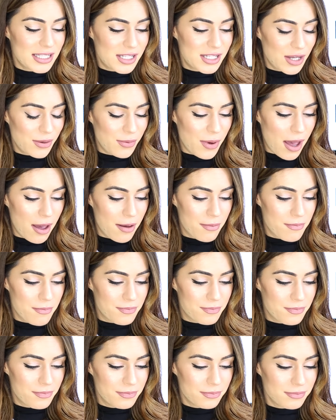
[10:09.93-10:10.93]
to
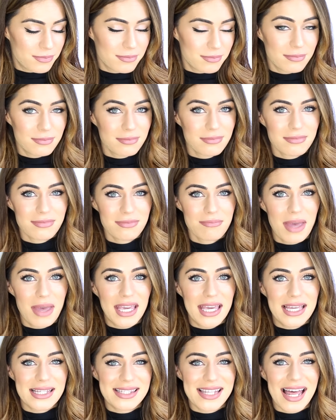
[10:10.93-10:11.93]
um,
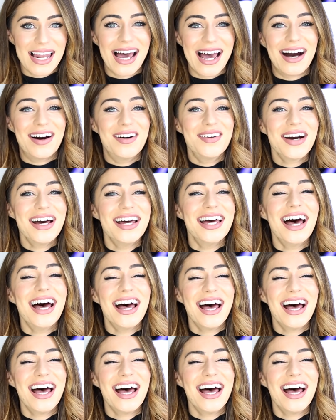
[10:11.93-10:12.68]
make it sell out.